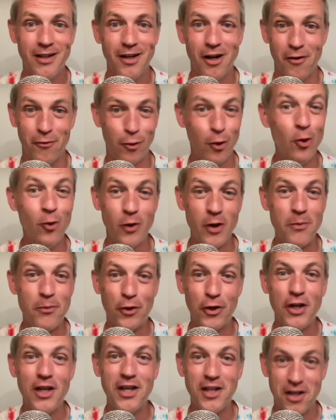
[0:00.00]
of who we
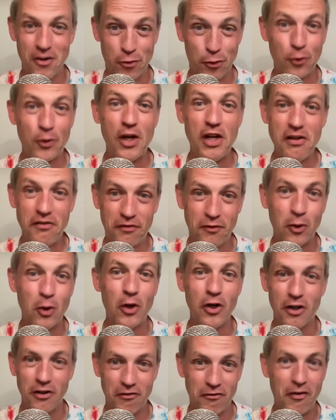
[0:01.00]
put in at three,
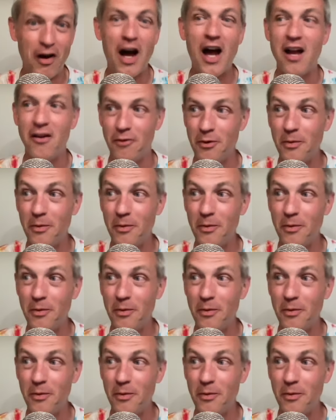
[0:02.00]
four, and five.